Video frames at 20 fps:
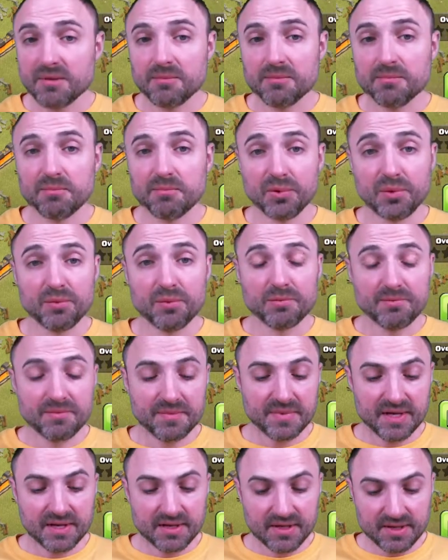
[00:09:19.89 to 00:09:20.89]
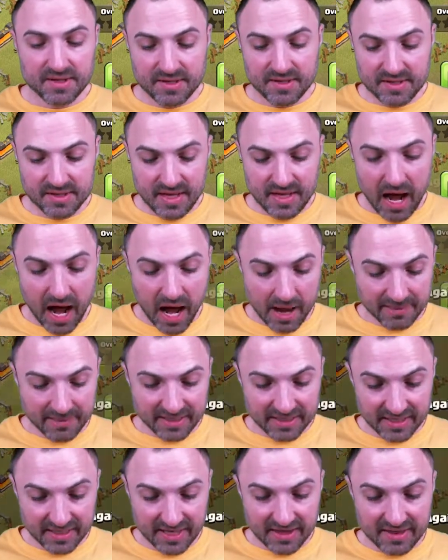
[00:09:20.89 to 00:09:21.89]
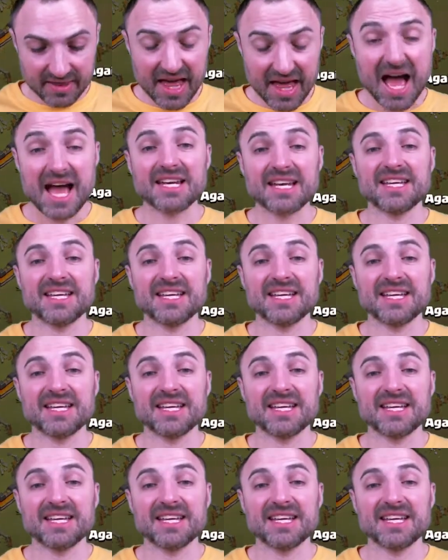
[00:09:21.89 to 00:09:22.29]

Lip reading: boom. I mean, that